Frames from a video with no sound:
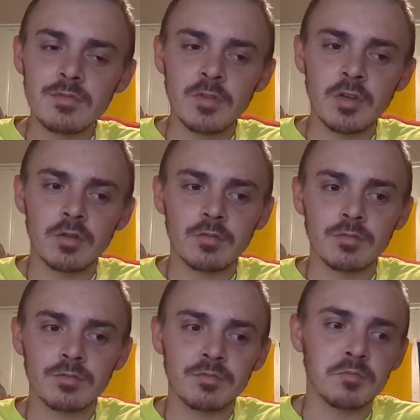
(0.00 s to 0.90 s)
you know,
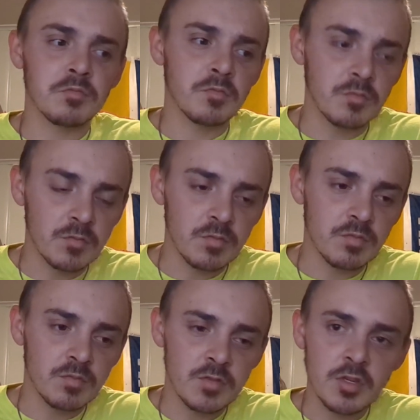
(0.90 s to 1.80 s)

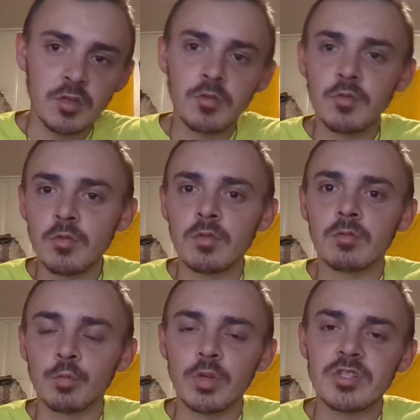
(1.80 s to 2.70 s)
you
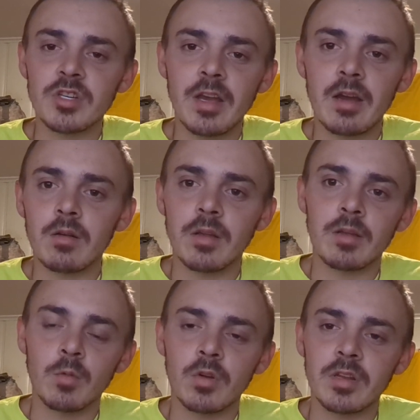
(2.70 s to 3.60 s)
reaching out
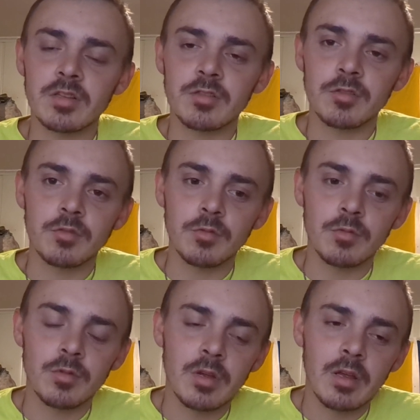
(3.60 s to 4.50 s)
and wanting
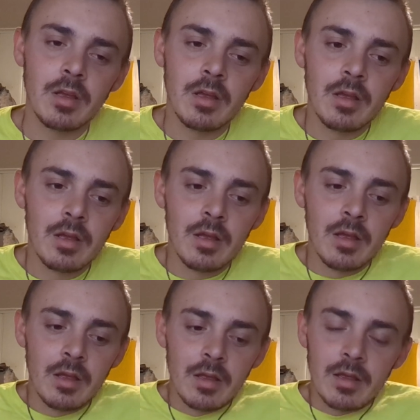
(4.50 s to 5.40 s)
to
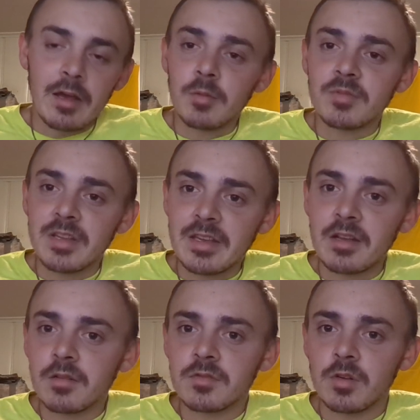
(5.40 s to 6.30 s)
help take
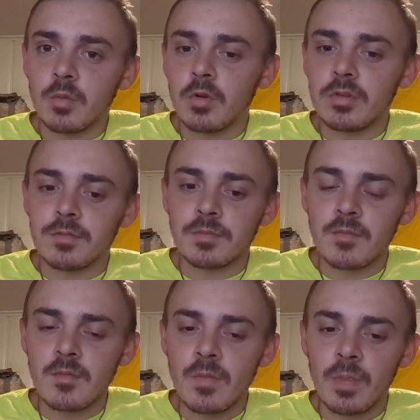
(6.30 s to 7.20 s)
care of someone
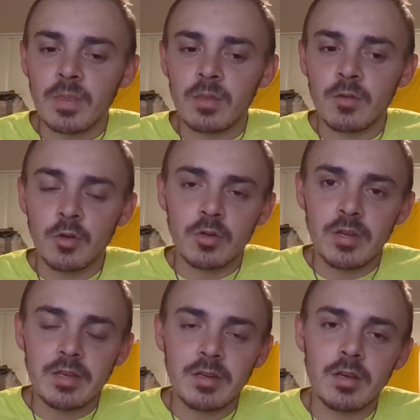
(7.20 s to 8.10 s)
could
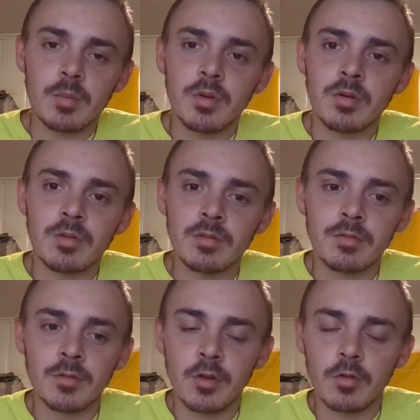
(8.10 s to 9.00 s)
end up,
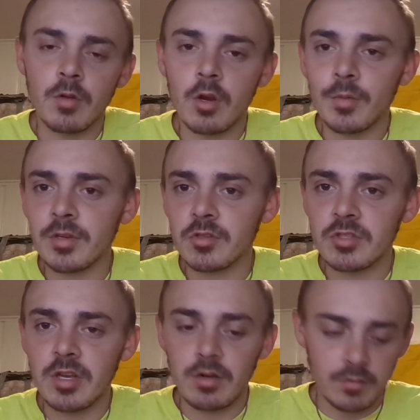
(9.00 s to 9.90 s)
you know, harming
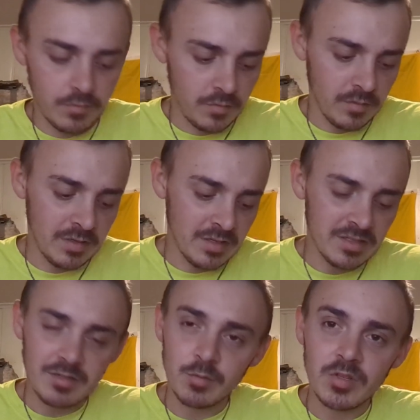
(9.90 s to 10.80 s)
yourself. It
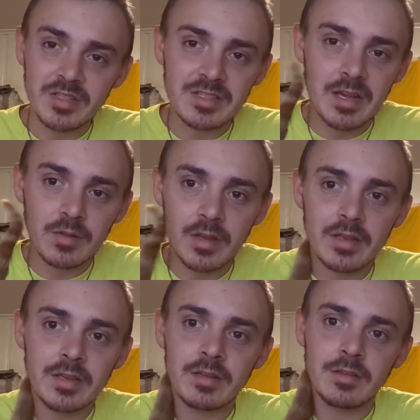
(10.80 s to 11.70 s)
doesn't really sound
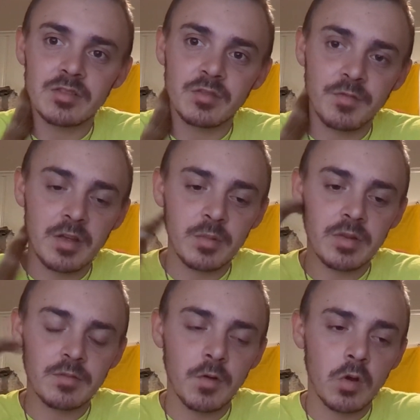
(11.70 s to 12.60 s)
like there's a family
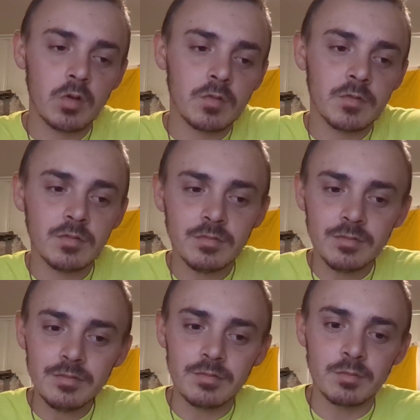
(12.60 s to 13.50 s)
involved,
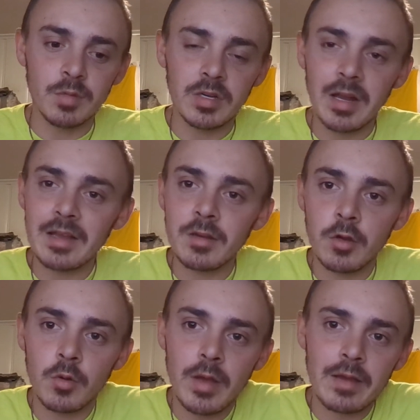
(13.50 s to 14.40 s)
but I
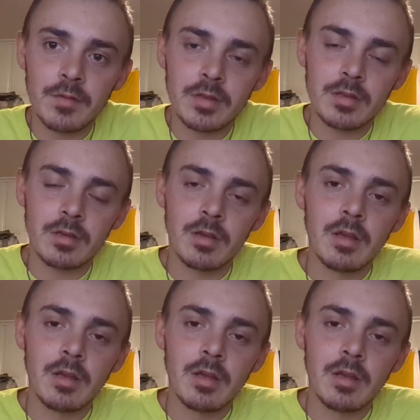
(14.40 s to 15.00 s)
know, having